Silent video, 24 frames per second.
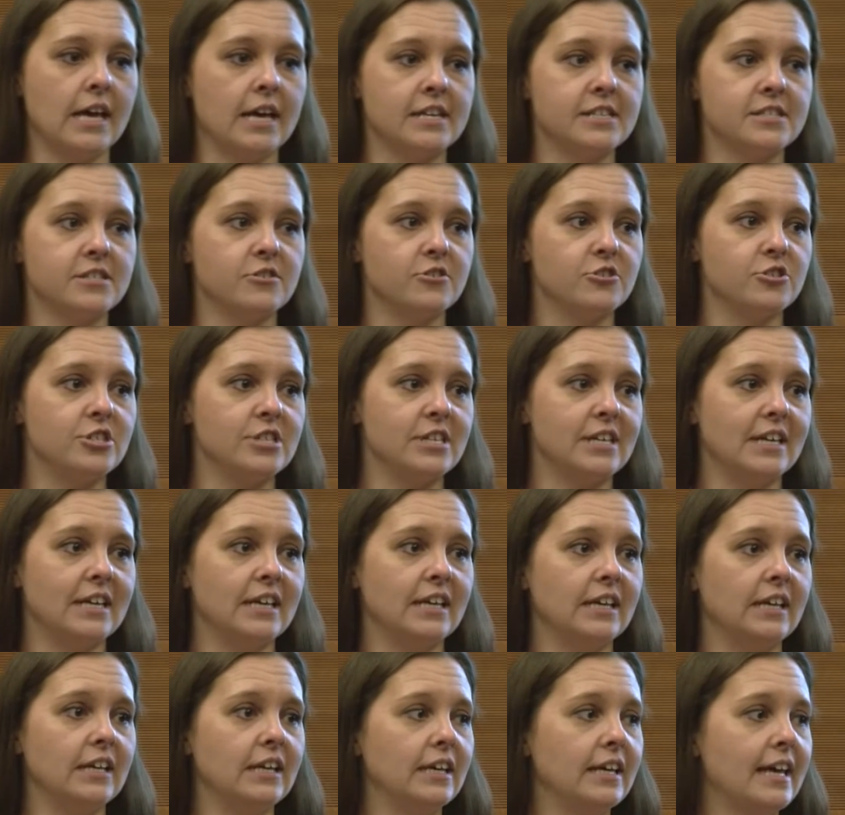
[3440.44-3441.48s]
So
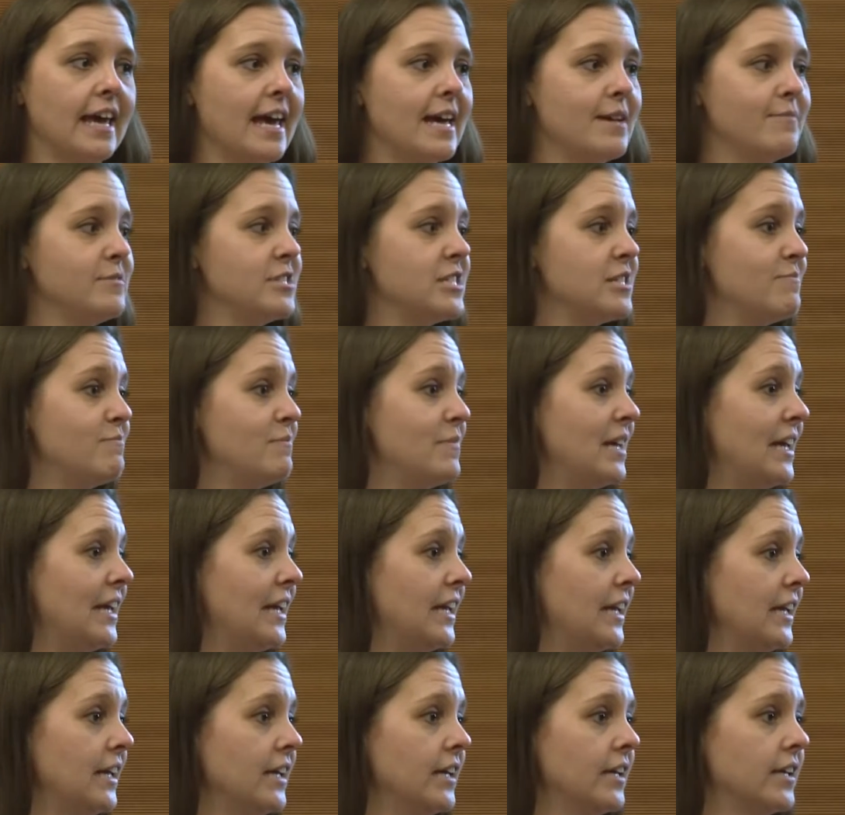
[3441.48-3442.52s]
she came to
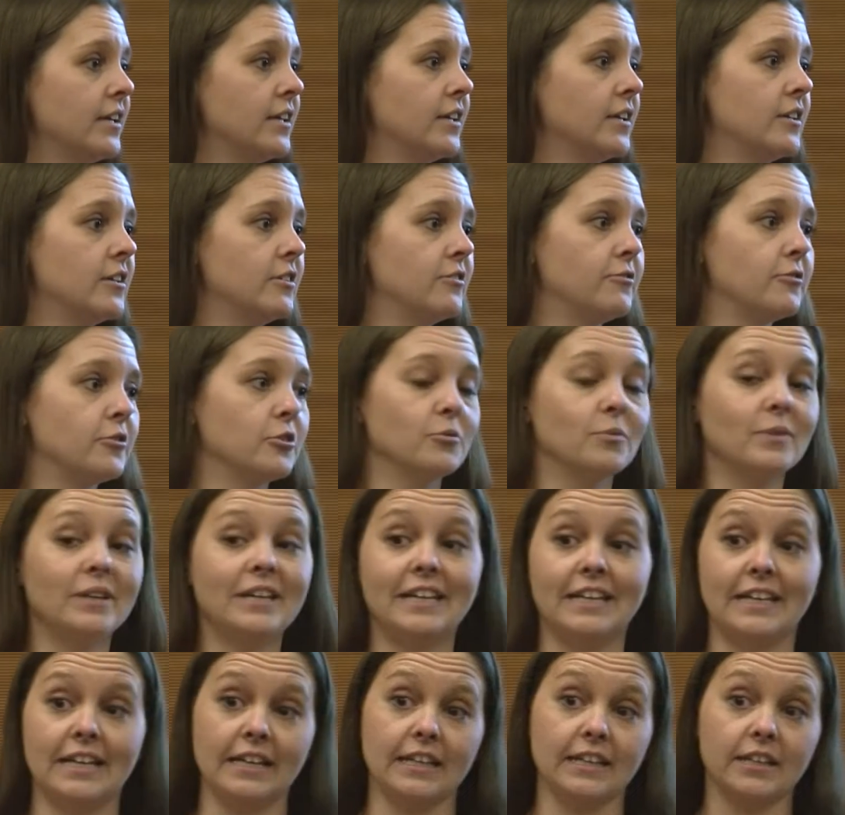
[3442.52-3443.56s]
me for
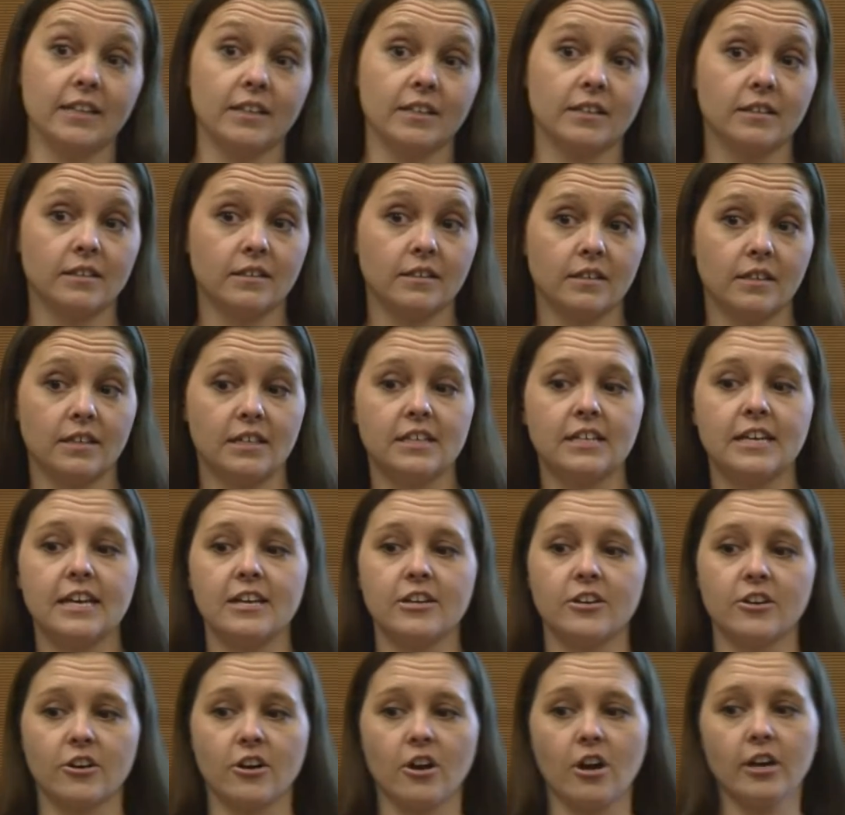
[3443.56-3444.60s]
reading in
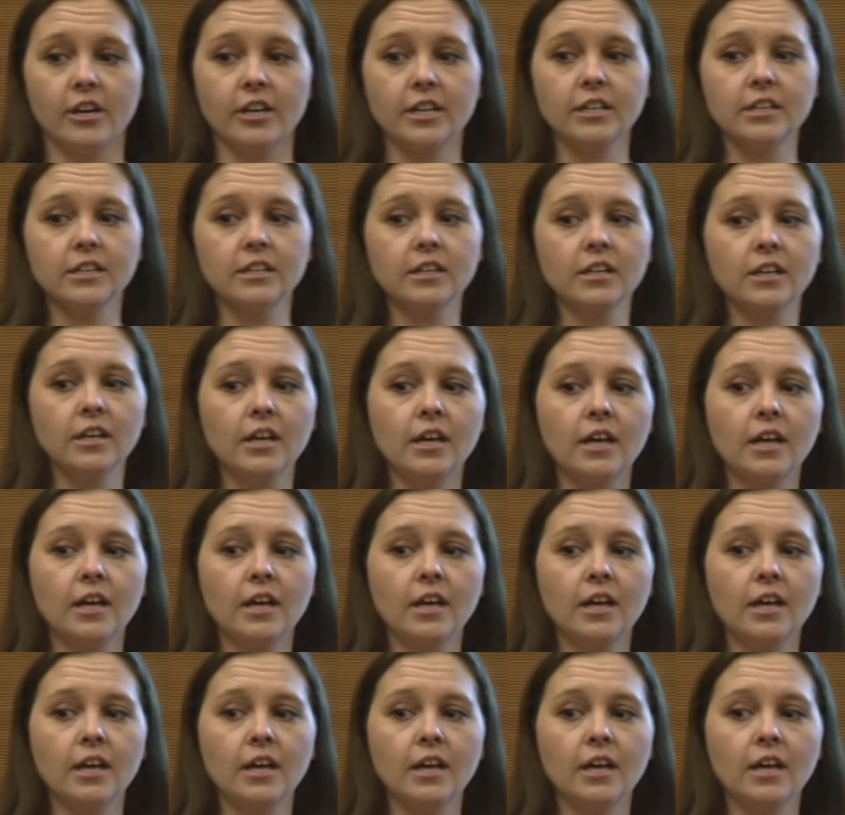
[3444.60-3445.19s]
kindergarten.